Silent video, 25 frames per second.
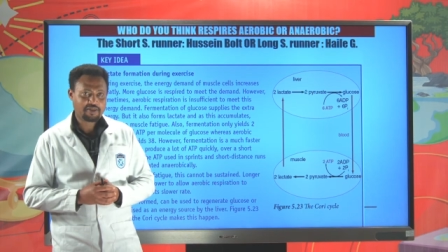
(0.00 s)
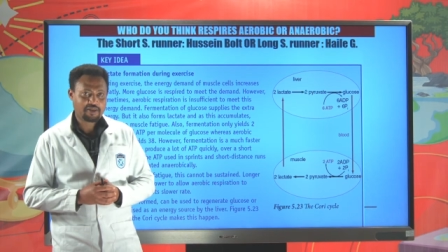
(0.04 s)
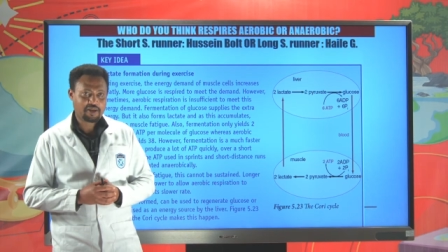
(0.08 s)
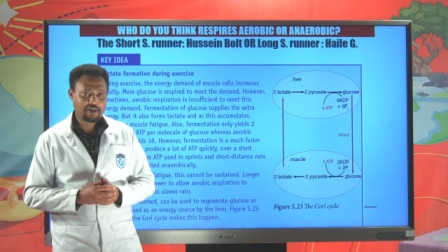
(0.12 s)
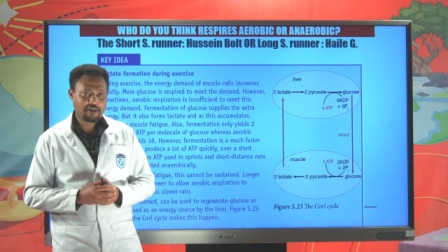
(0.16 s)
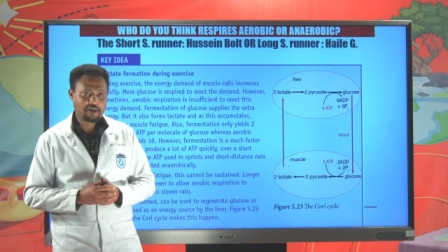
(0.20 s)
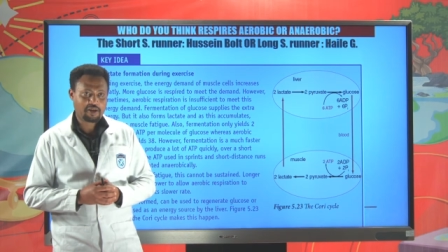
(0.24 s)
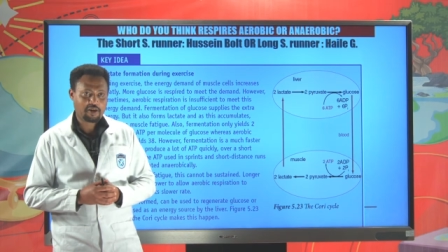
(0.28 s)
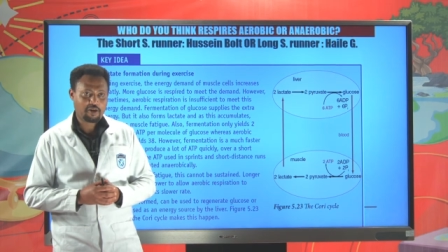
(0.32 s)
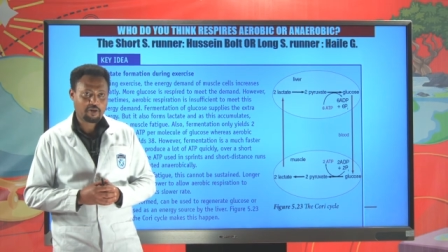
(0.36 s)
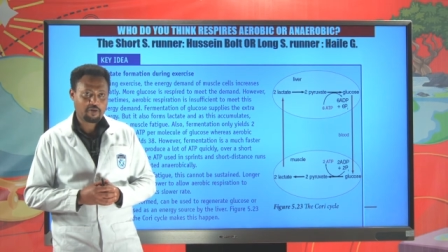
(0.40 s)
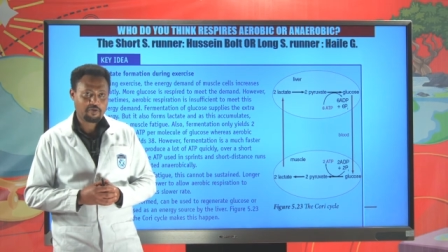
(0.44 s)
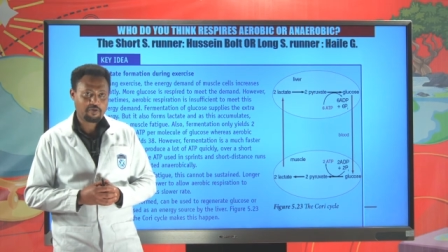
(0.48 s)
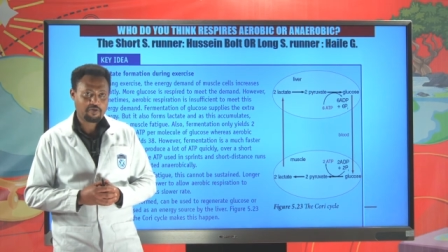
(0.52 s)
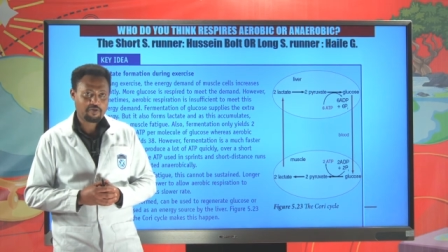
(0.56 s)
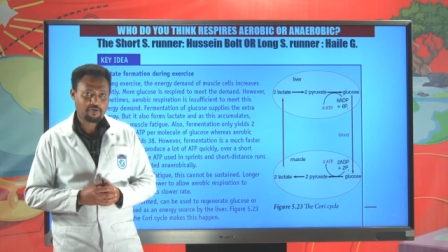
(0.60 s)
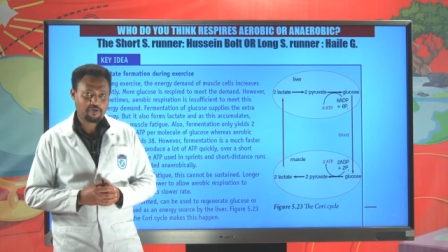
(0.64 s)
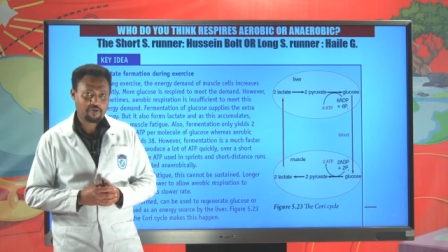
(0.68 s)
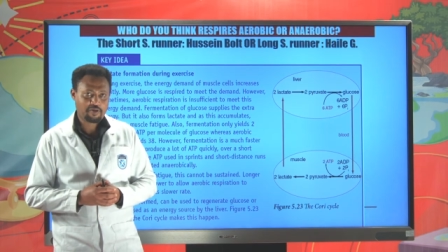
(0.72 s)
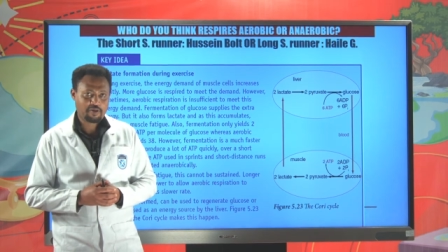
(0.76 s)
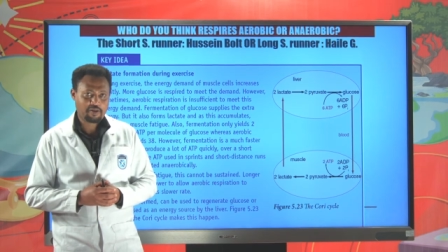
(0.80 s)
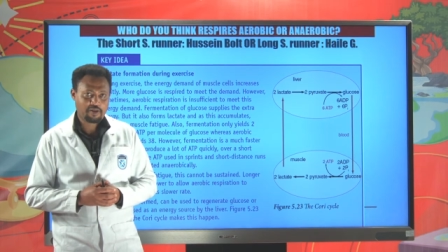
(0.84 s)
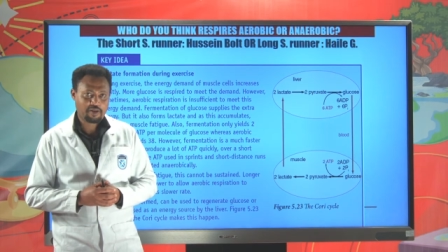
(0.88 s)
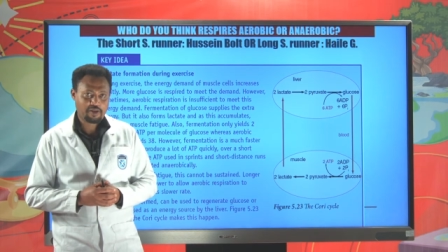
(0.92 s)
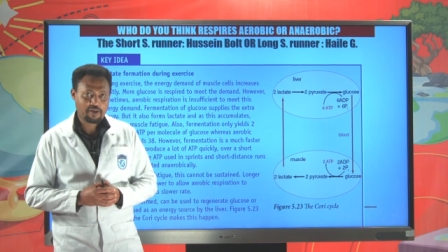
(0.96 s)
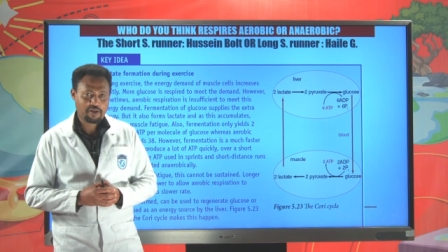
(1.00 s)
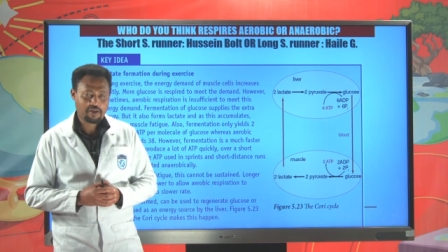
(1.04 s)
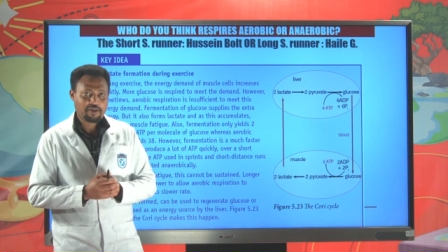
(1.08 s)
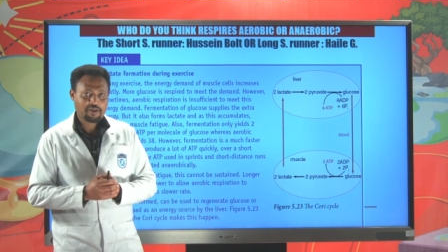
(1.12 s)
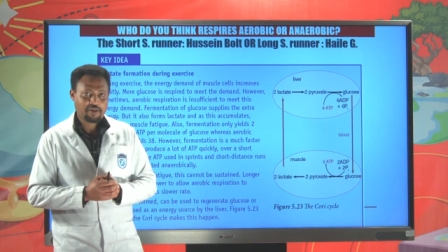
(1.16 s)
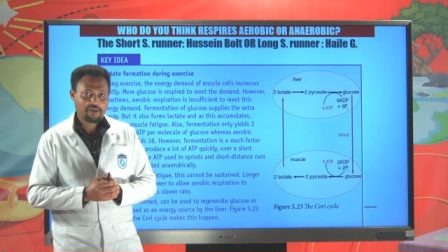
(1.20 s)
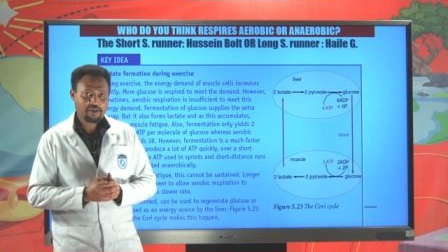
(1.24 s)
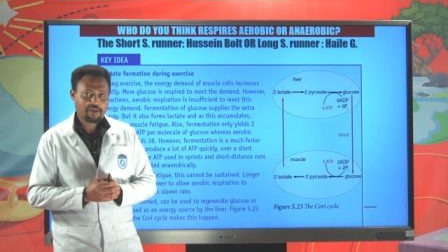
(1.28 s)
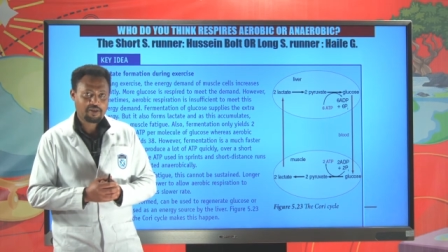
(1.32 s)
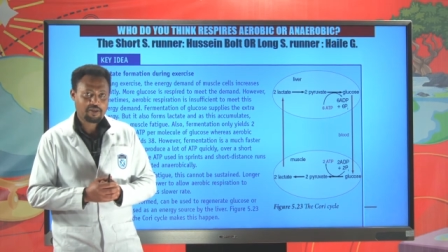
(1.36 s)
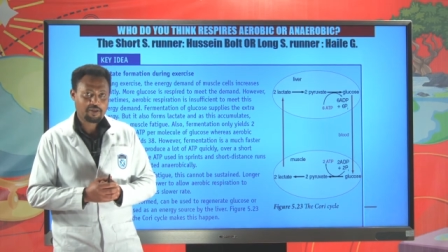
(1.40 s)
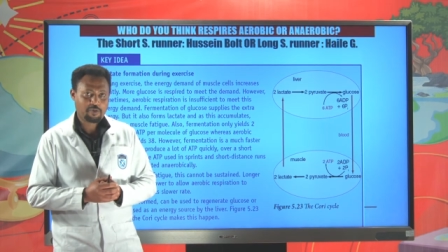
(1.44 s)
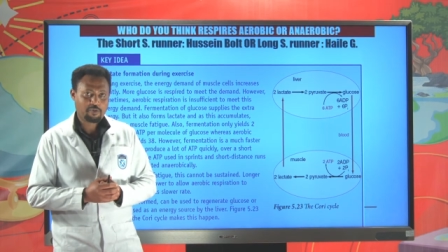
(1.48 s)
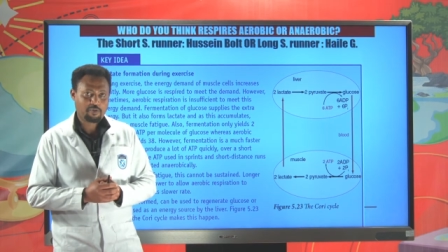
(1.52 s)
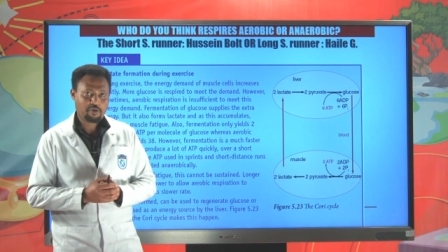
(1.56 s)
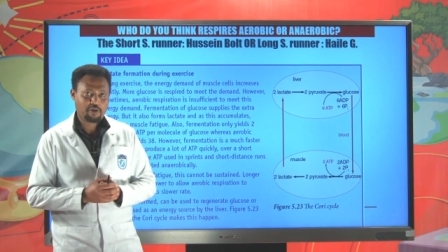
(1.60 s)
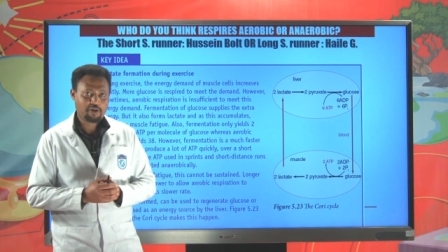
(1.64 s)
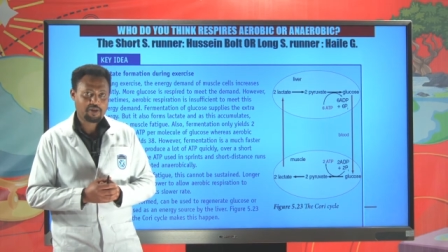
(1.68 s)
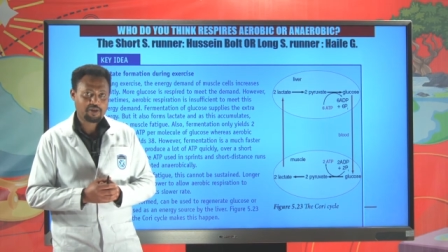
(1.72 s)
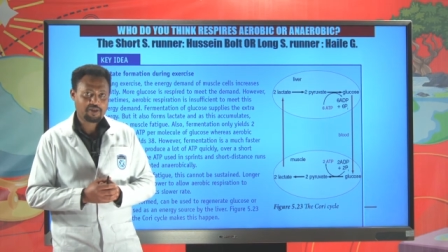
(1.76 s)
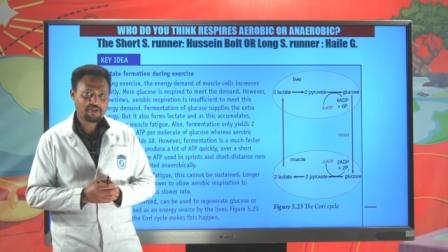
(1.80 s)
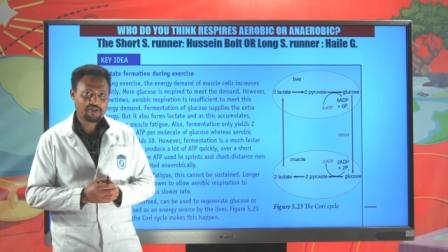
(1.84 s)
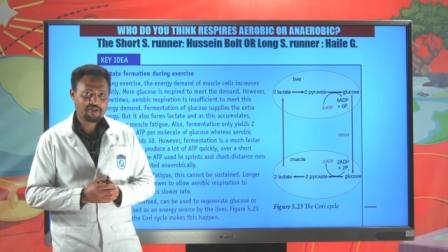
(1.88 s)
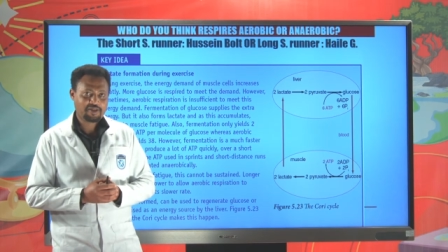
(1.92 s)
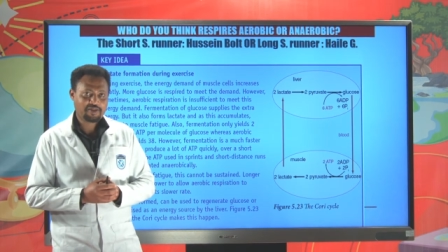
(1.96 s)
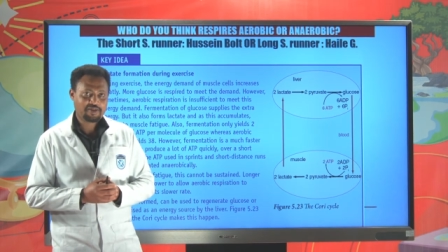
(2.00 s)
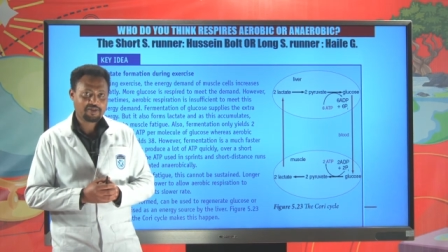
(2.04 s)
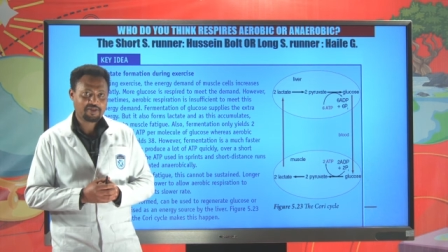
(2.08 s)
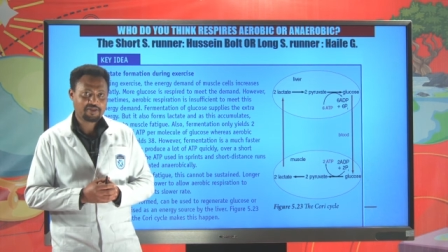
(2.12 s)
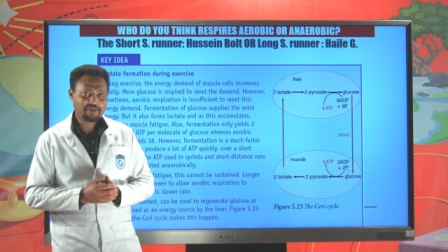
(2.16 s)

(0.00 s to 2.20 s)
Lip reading: runner of the world,